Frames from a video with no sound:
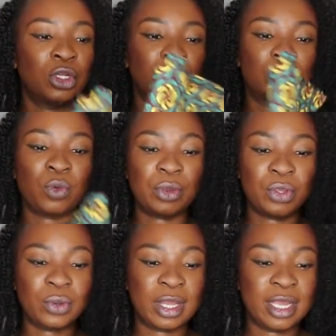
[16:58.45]
showing
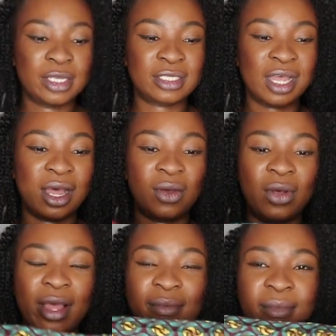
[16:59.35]
you guys
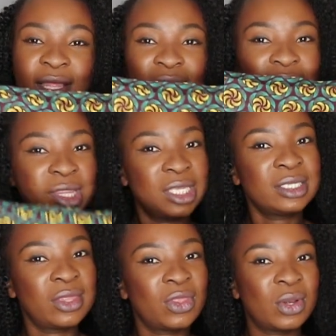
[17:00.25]
how I made
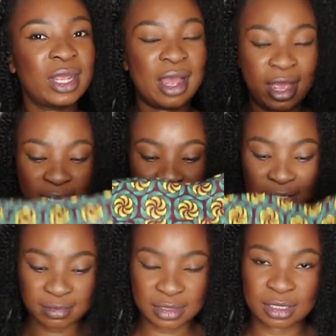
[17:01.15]
these three
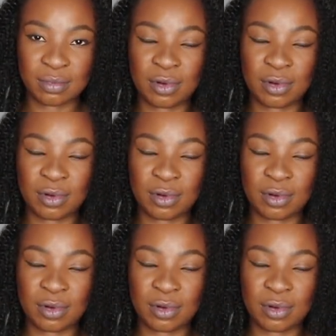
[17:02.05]
items.